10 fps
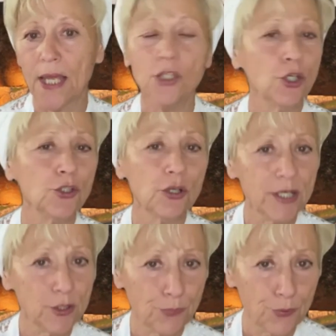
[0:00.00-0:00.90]
Not only
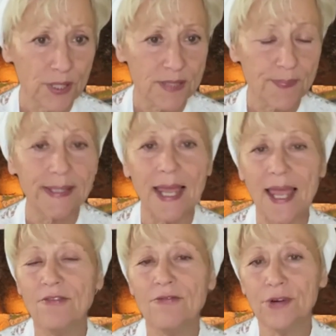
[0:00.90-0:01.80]
the priest, but
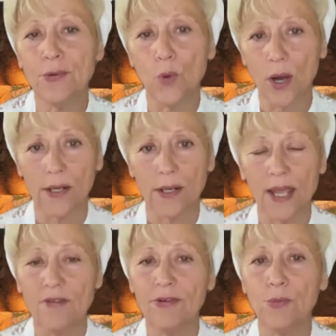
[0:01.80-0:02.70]
every one
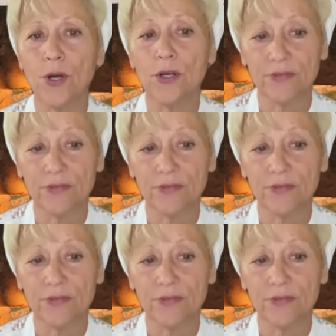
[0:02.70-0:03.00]
of